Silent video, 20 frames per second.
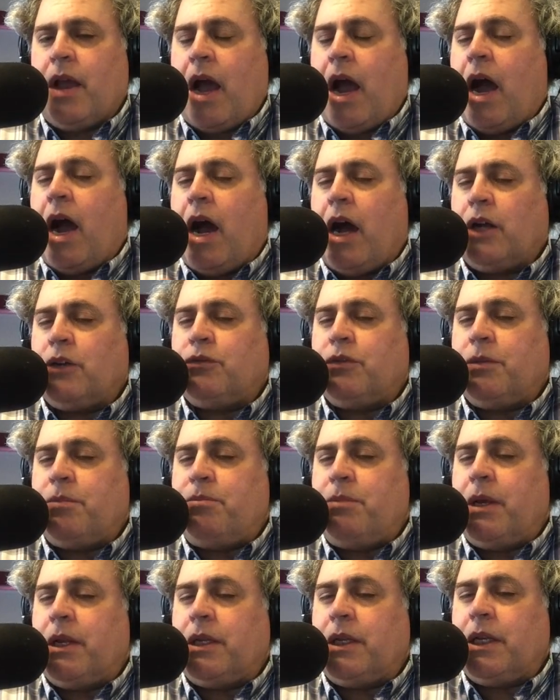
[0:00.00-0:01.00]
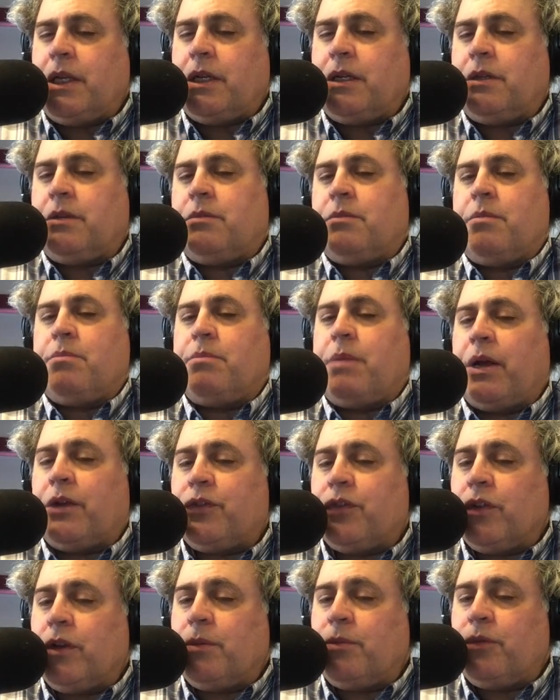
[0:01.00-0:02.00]
100 million
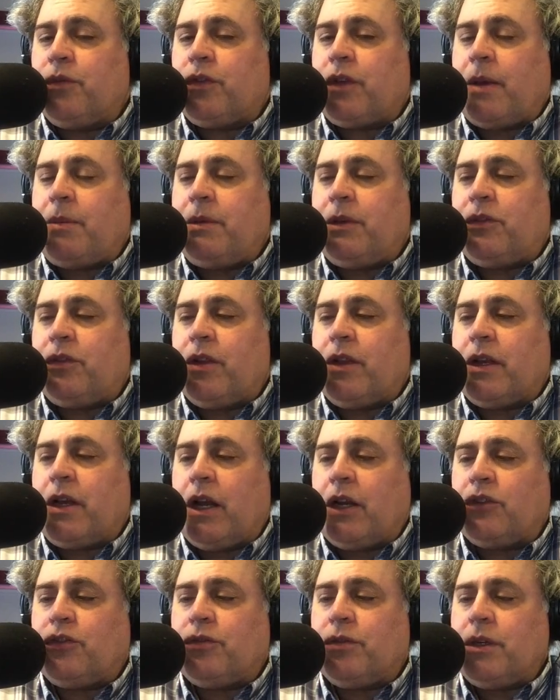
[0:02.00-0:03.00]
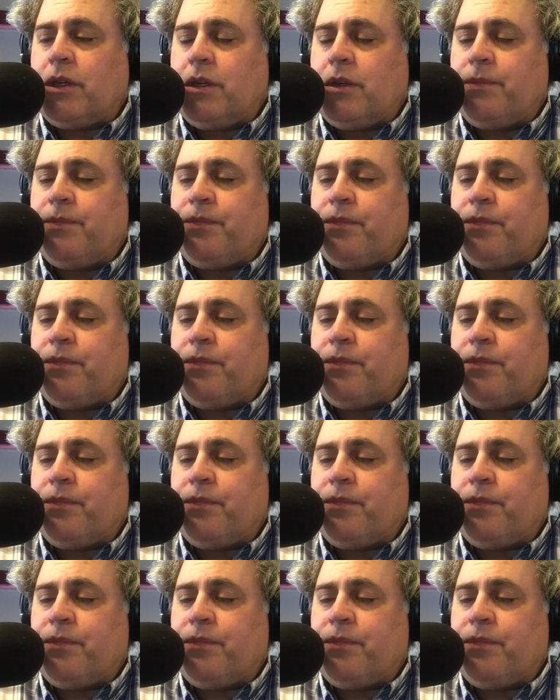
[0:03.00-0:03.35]
Muslims come into the country?